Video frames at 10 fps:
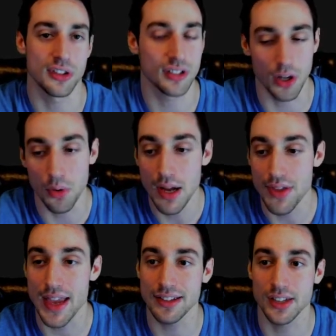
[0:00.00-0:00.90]
So
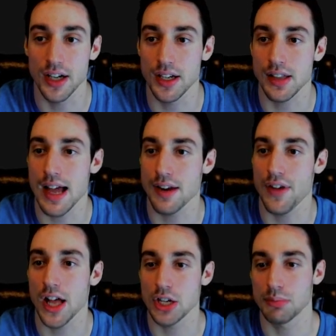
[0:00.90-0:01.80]
that's good. A lot of
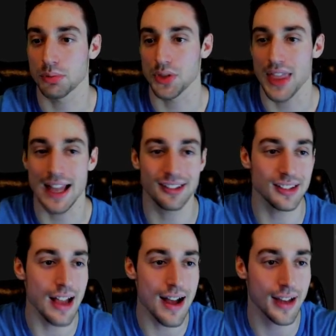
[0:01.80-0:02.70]
volumes with that
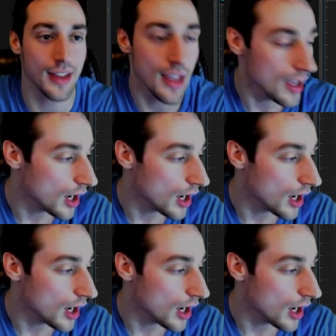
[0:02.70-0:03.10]
stock.